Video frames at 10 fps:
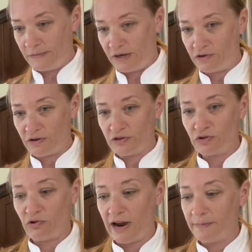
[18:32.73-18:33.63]
here's our
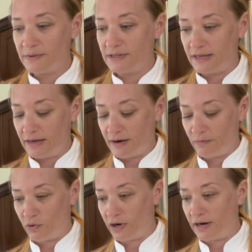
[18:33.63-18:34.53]
scraps, see,
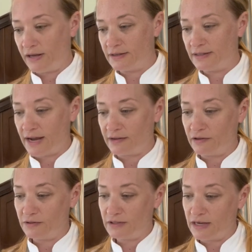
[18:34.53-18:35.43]
and we're gonna stack
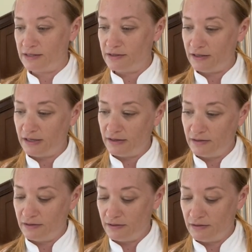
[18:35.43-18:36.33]
those nicely.
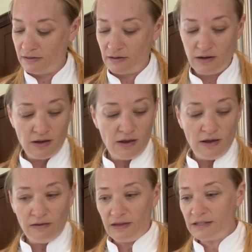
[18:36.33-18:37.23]

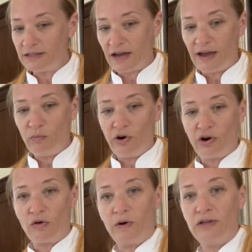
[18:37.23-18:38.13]
This time we
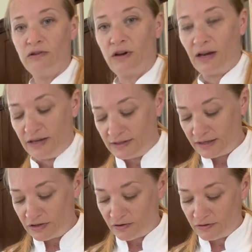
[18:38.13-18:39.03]
are going to cut a
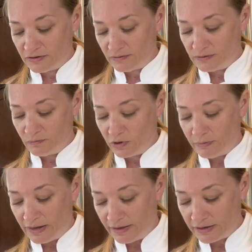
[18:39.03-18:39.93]
center, so we're gonna
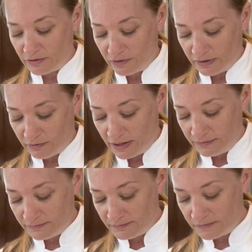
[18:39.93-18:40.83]
make like a donut, right?